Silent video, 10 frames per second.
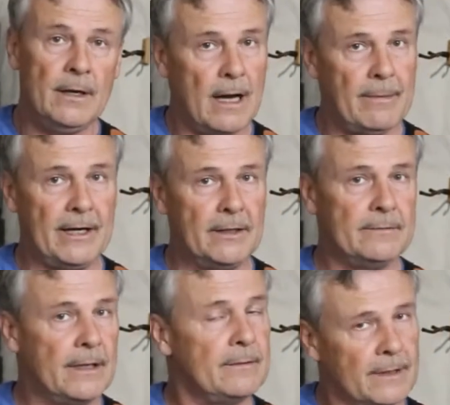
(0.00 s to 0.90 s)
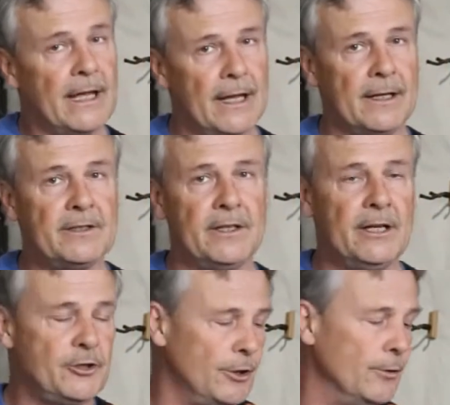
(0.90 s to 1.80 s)
I mean, again, it's an
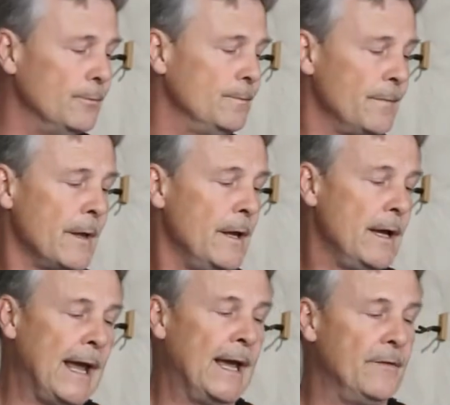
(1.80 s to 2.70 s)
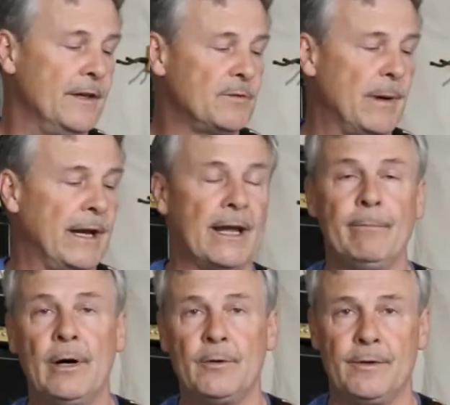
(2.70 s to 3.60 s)
issue. And this being a
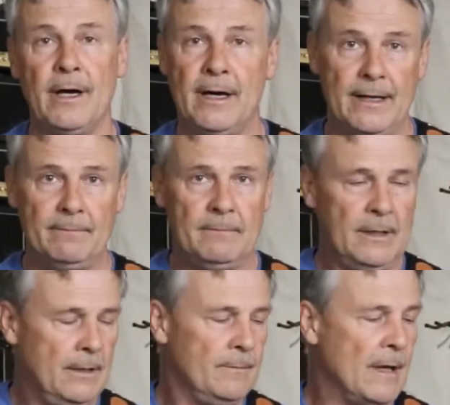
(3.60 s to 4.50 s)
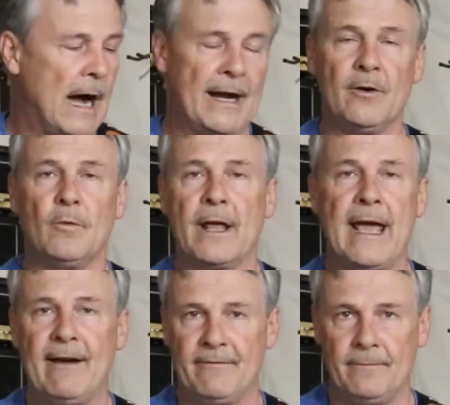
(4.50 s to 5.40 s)
bone nut, I don't want to
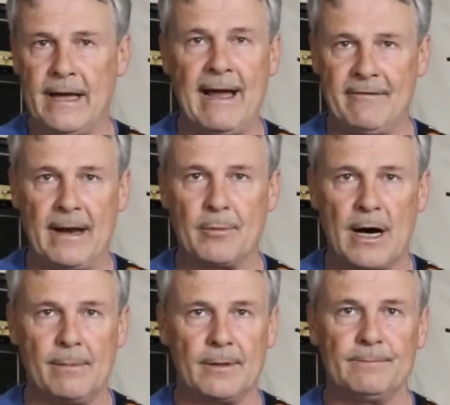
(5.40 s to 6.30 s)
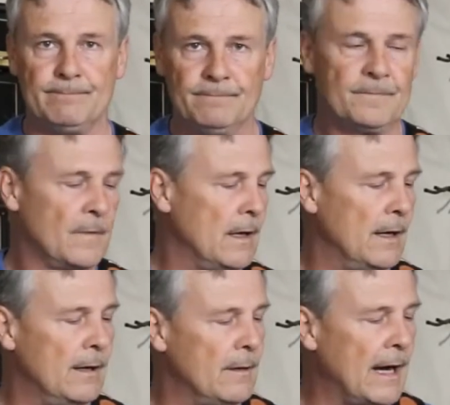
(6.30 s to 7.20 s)
have that problem.
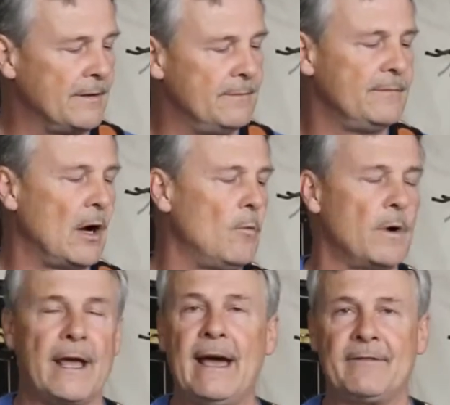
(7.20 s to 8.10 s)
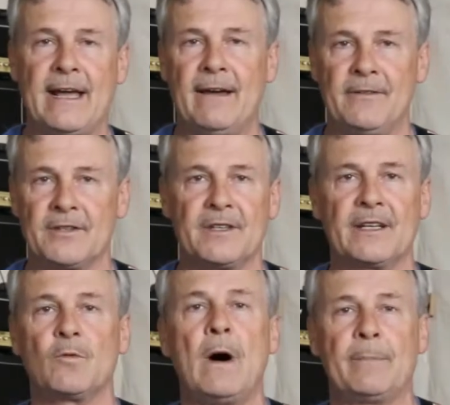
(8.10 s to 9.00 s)
I don't want to have this thing
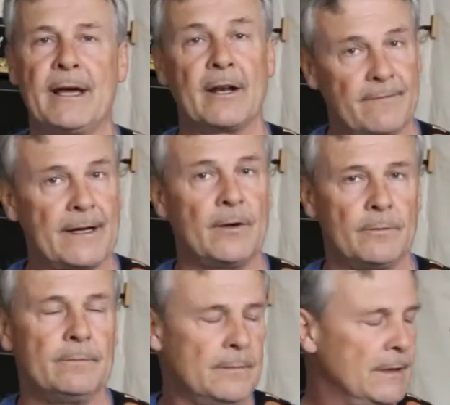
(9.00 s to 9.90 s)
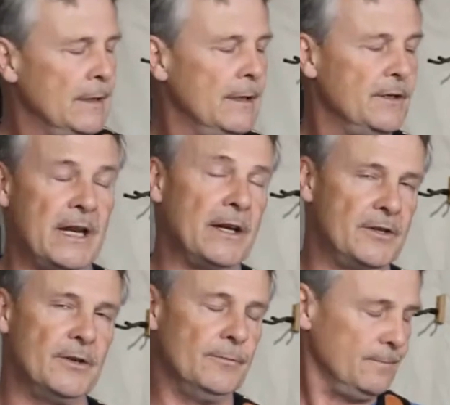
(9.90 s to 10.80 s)
swapped out if I don't need to.